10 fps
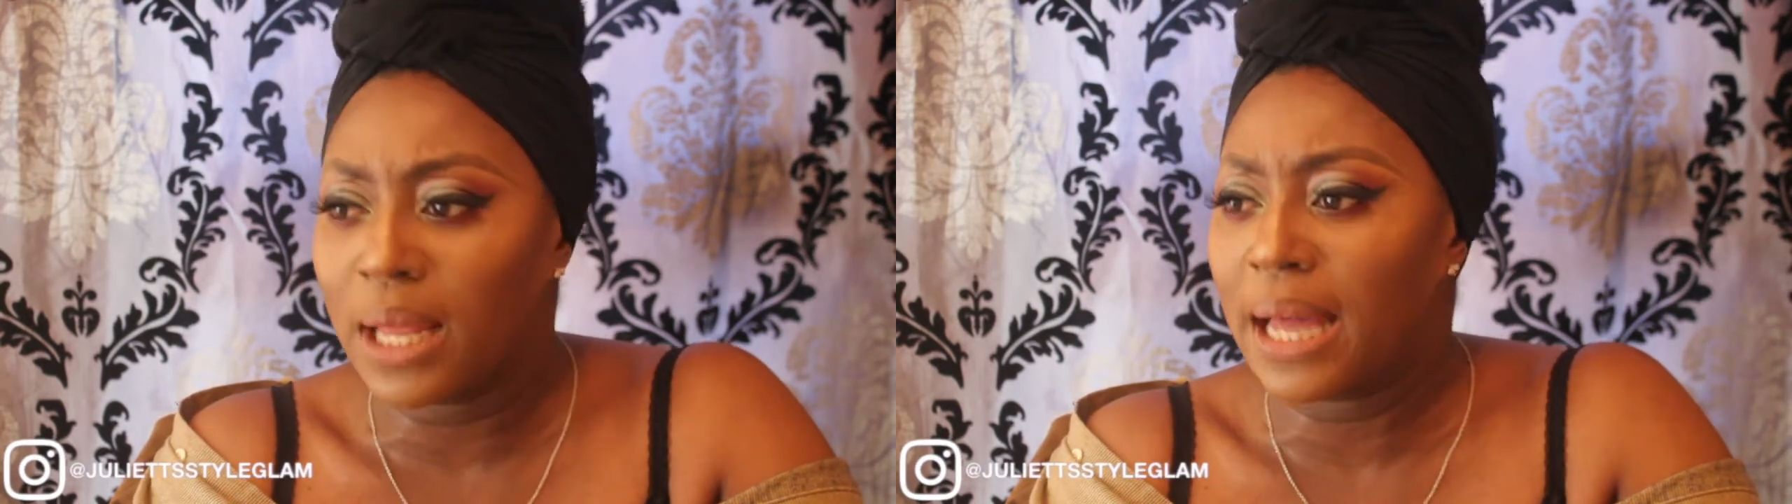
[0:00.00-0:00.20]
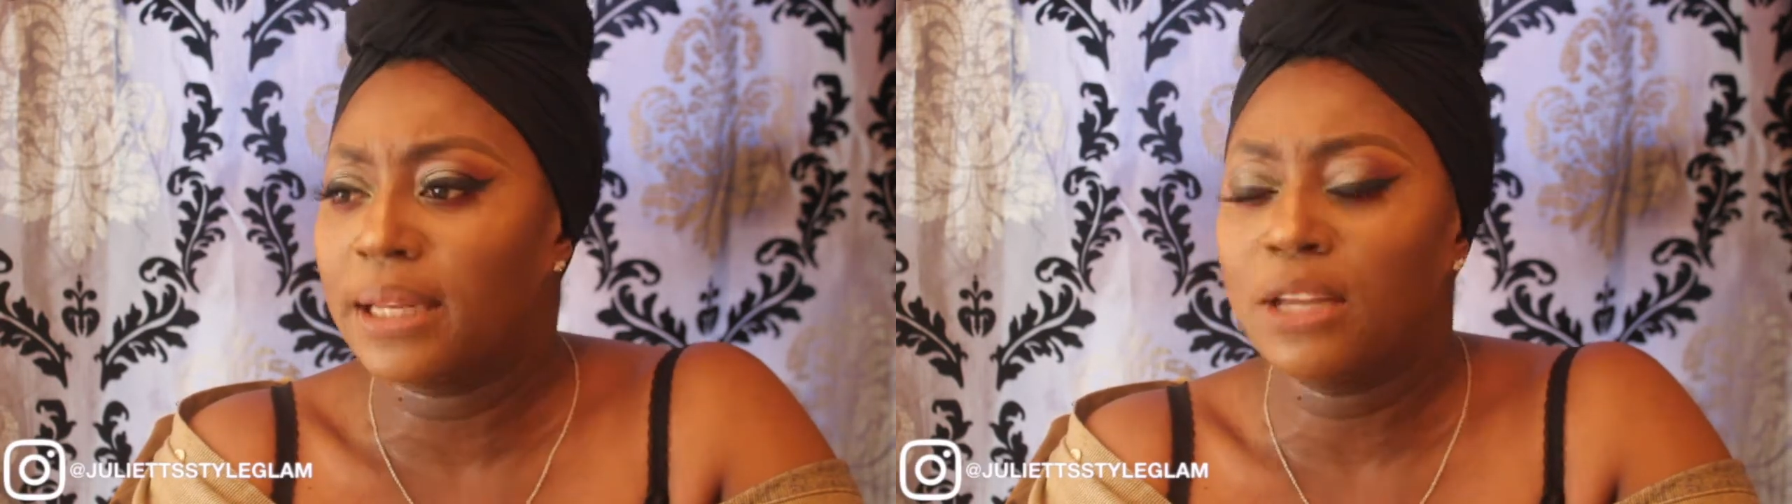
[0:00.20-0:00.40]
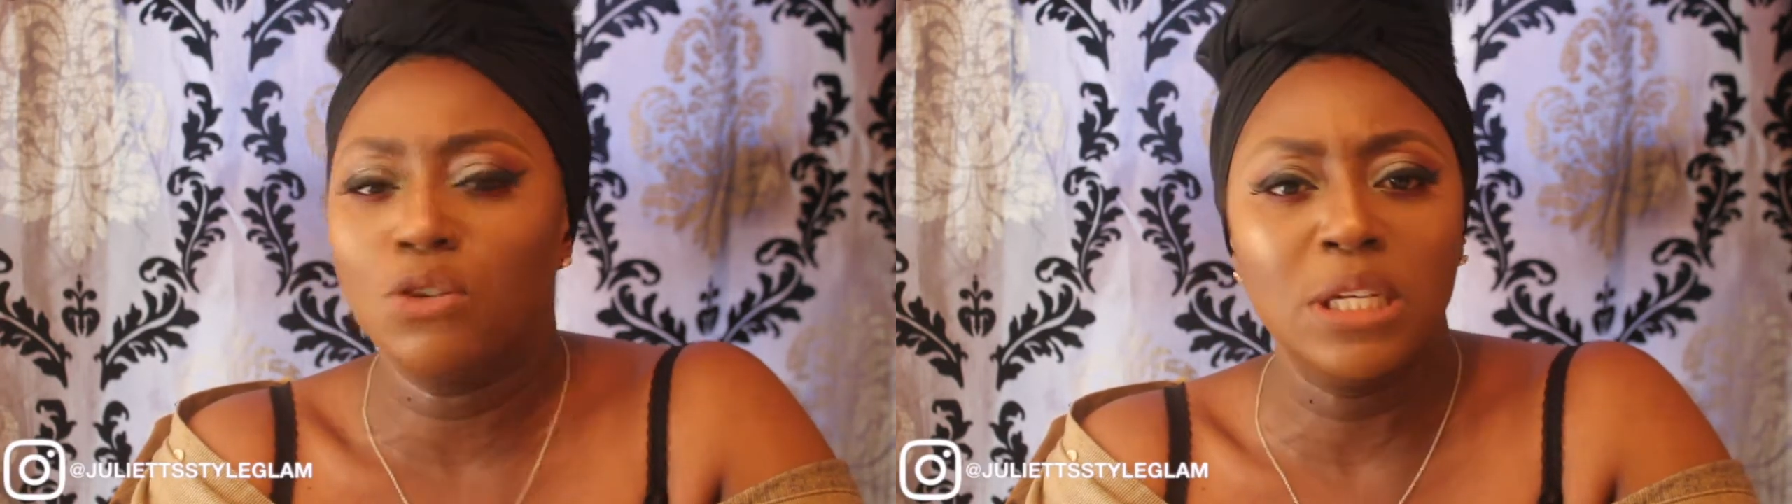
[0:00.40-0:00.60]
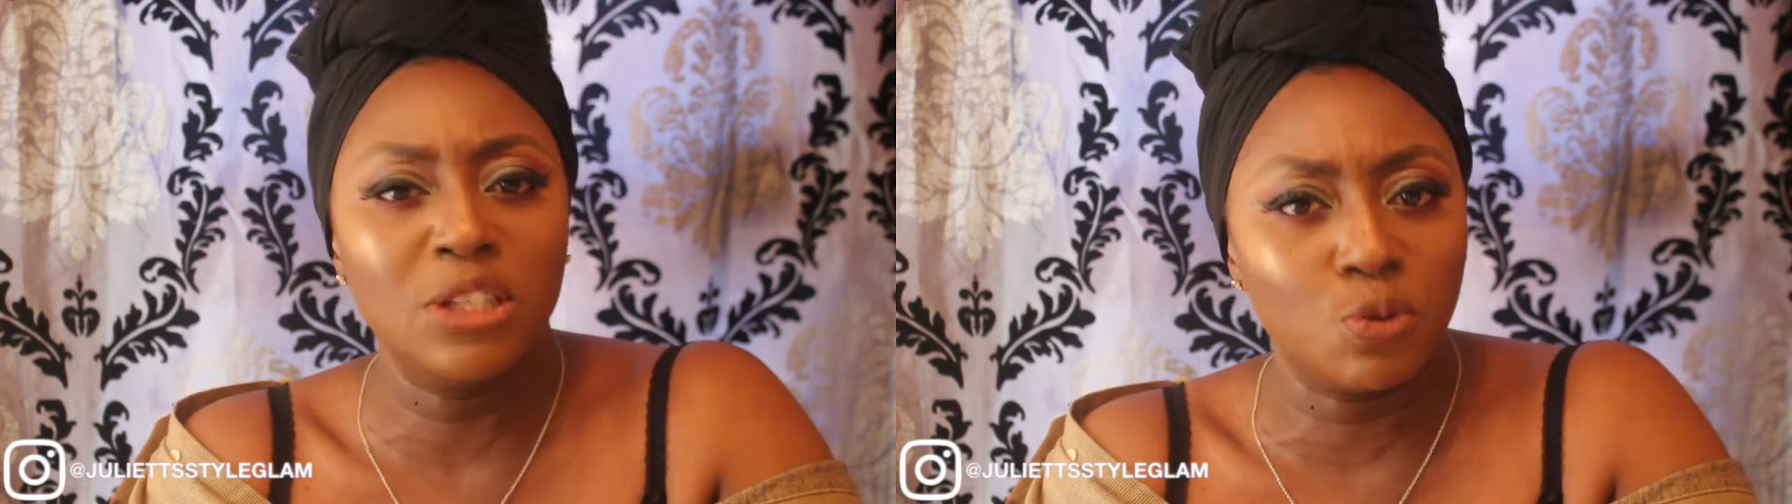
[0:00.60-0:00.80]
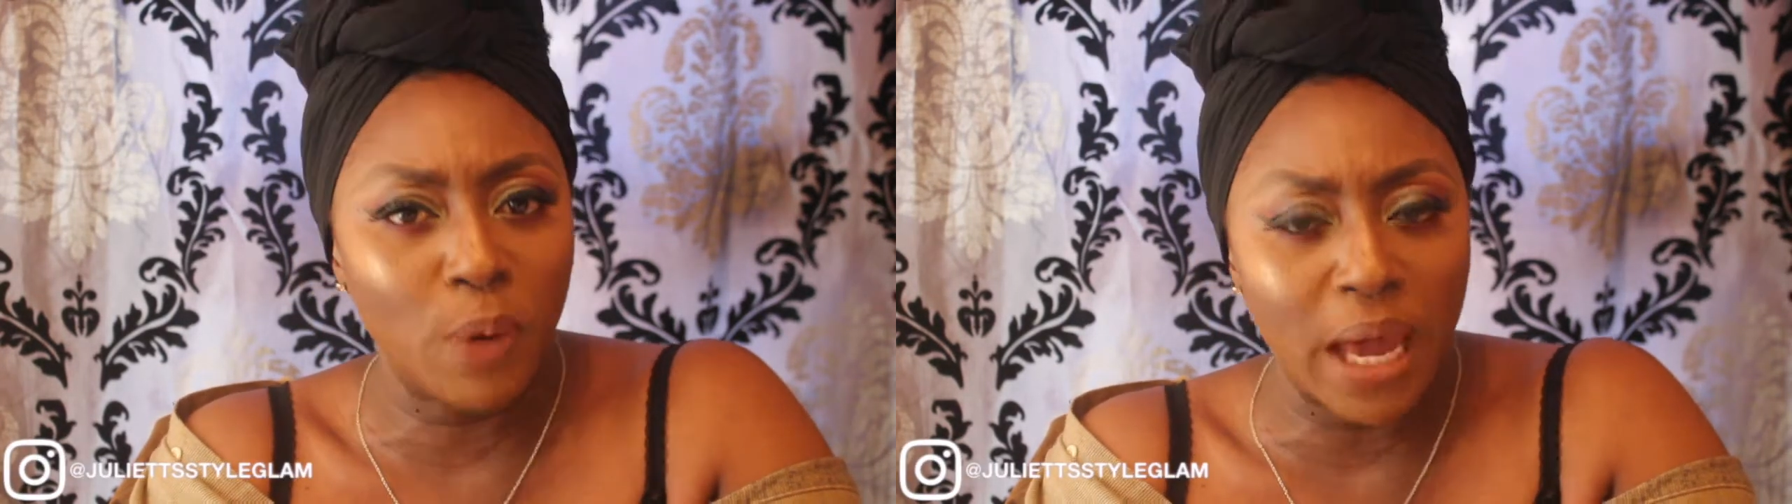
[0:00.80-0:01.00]
and then you
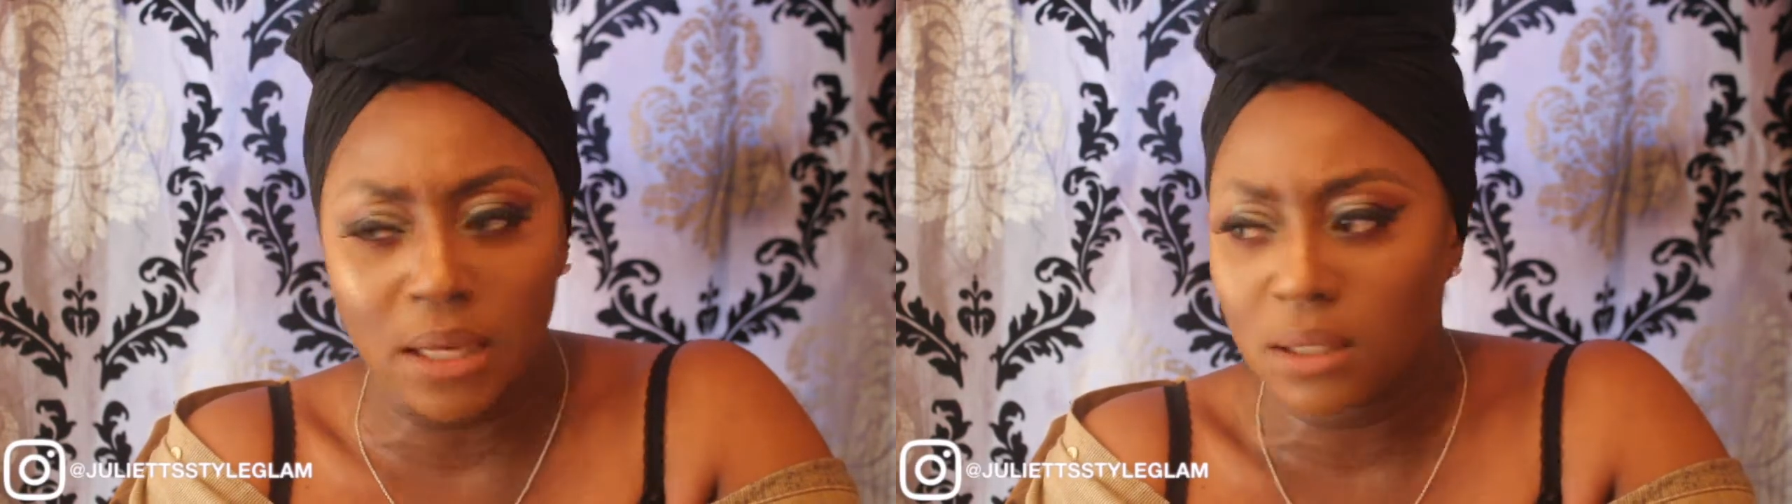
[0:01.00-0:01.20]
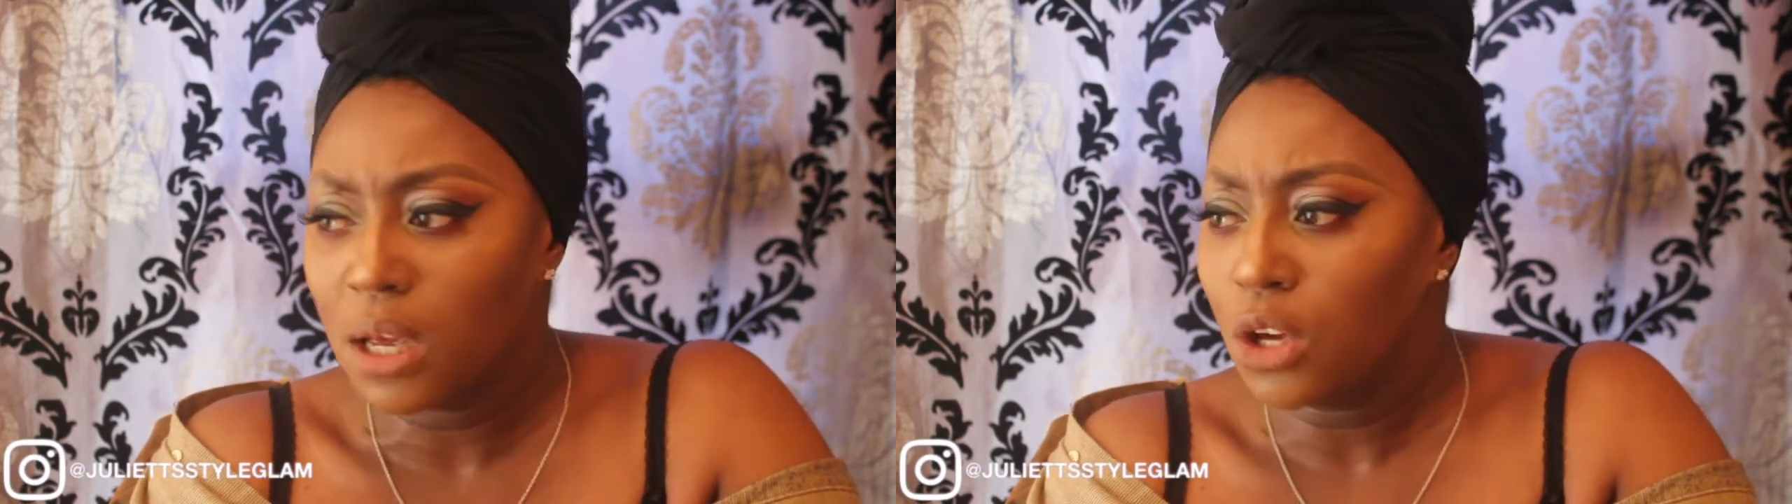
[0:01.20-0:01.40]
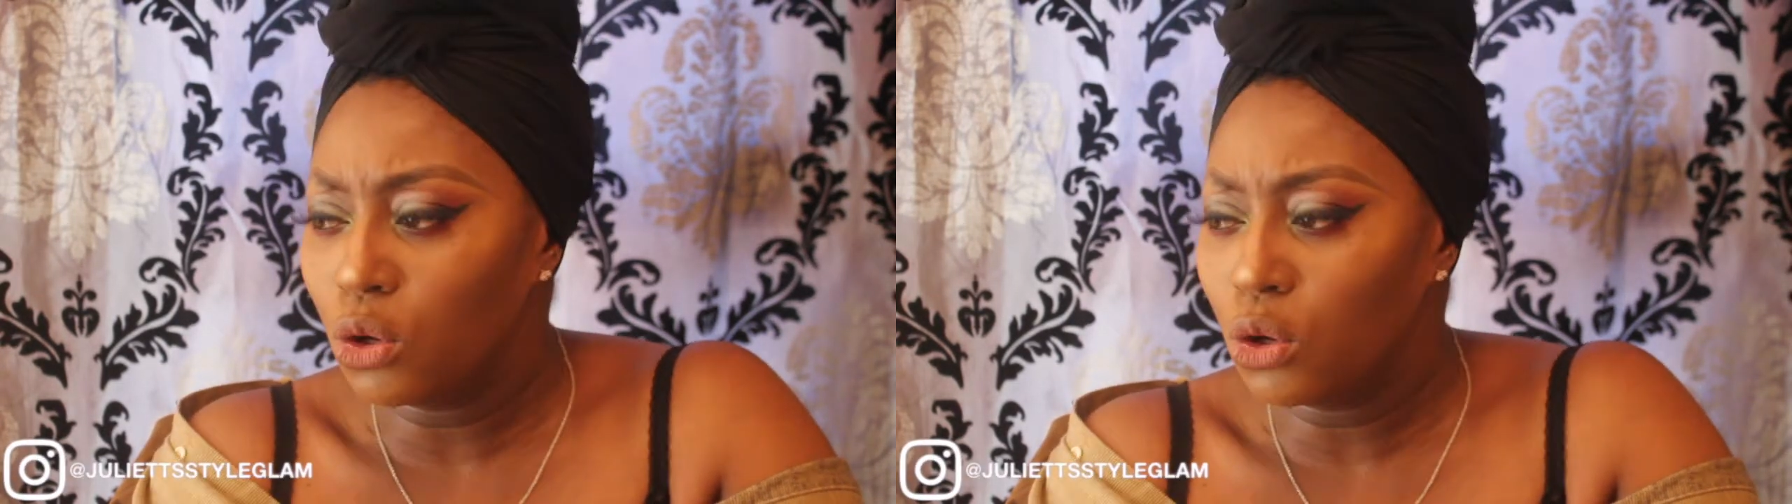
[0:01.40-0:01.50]
need space,